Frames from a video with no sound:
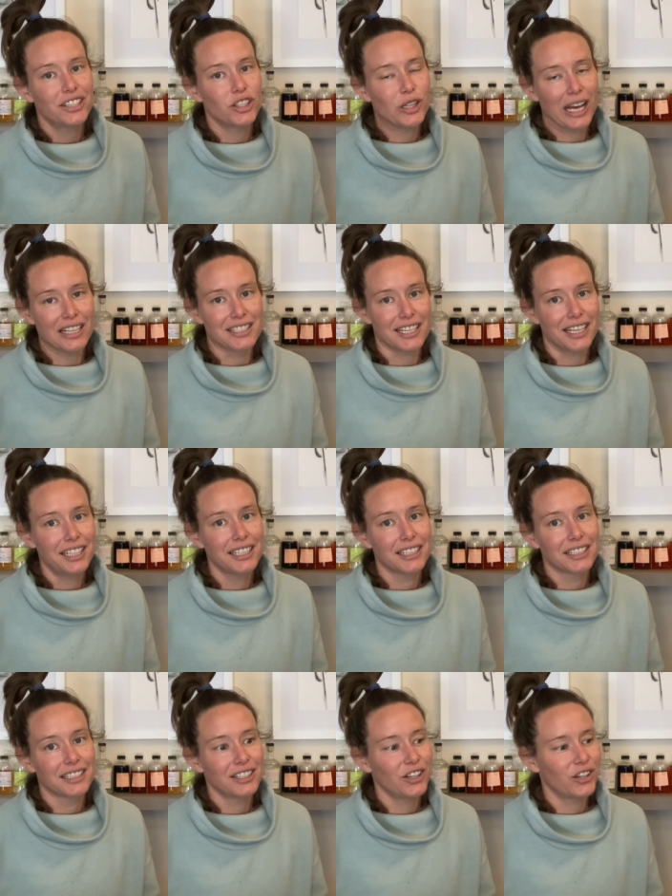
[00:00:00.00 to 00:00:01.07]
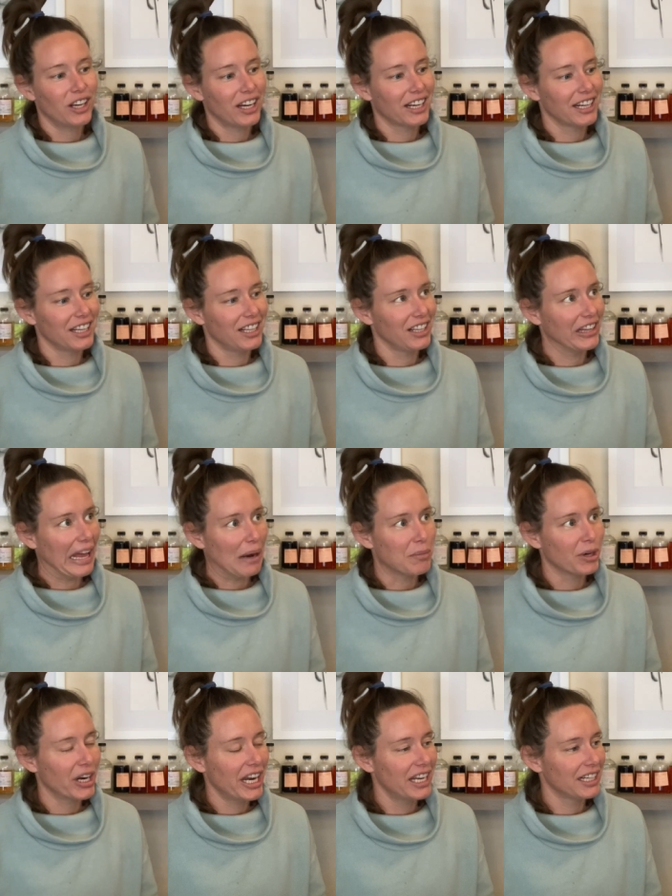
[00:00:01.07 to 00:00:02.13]
That's it? You're yeah. not gonna
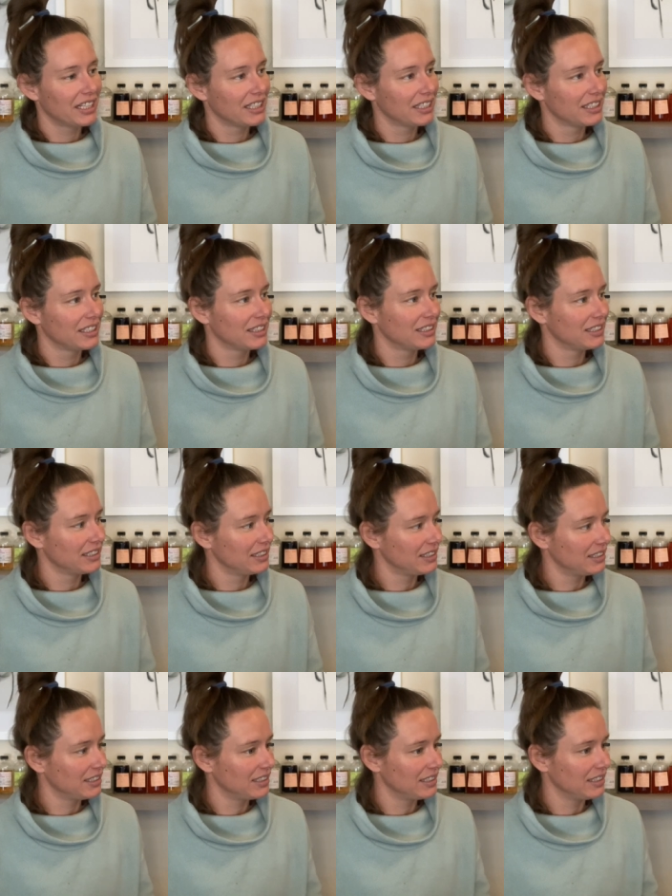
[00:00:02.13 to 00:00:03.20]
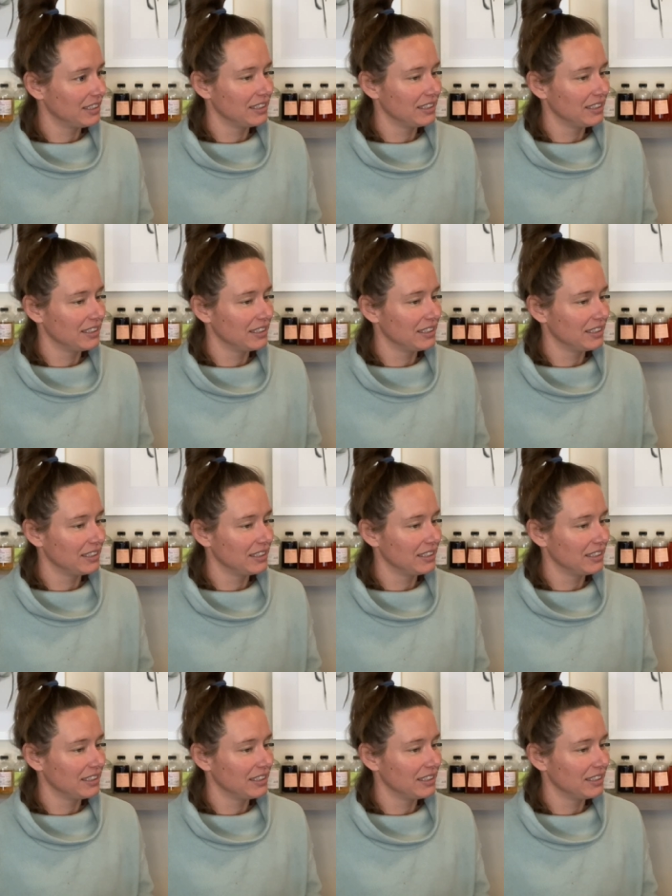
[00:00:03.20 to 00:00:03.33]
elaborate? It smells good.